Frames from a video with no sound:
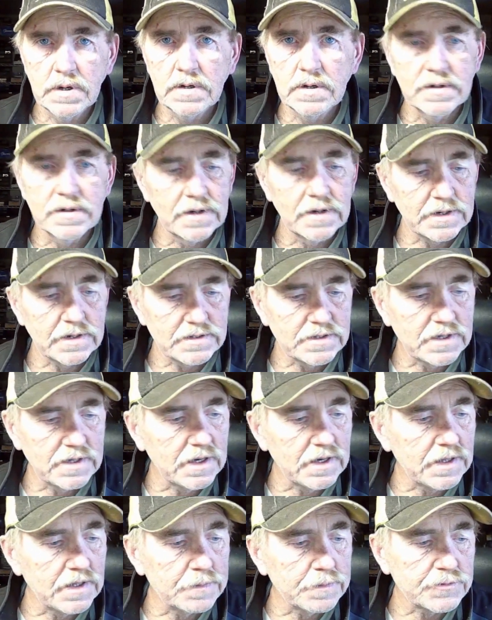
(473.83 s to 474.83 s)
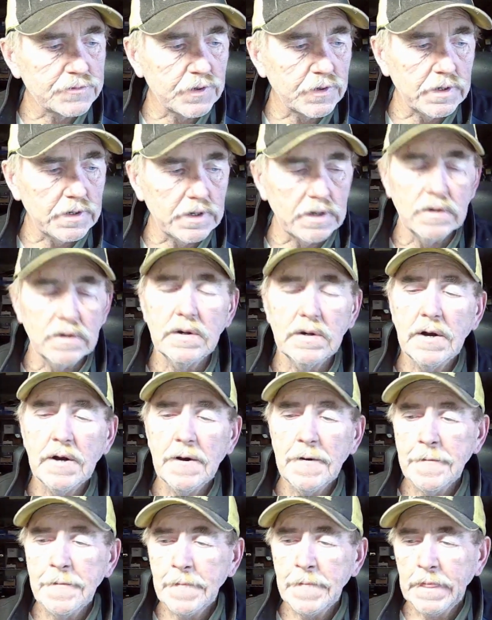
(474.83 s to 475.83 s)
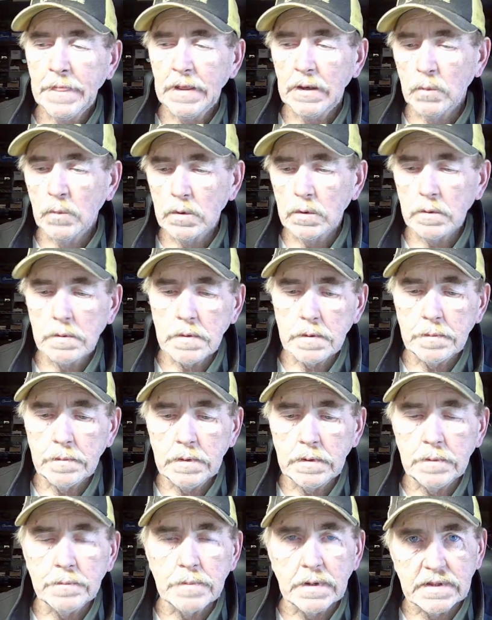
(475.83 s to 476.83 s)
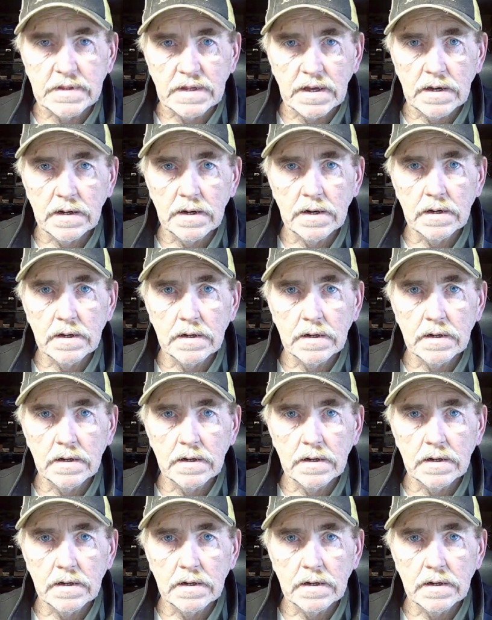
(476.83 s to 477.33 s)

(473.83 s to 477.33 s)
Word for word: I can tell you that much right now. And what do I mean by that?